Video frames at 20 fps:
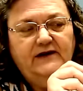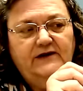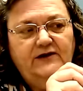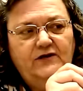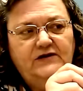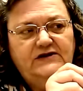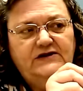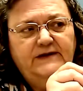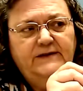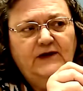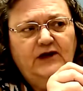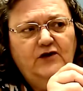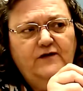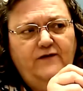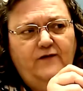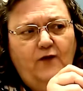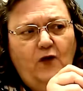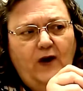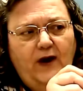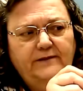use some glue
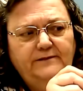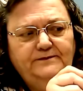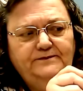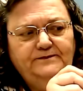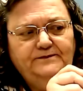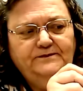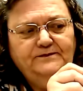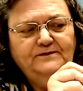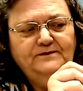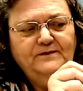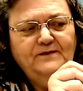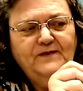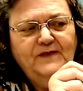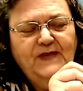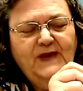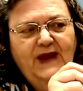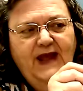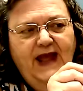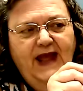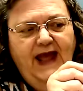for,
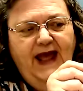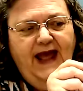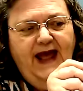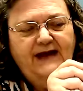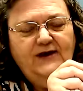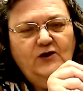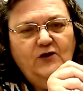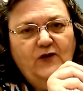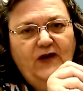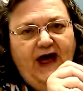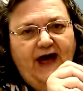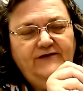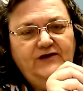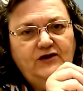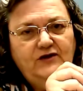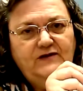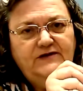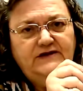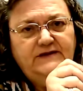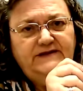and you'll have to
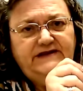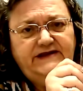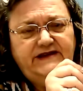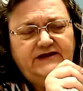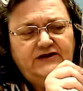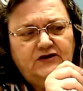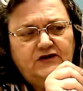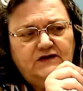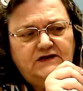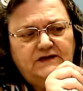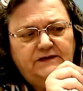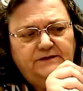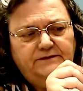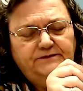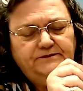use some scissors,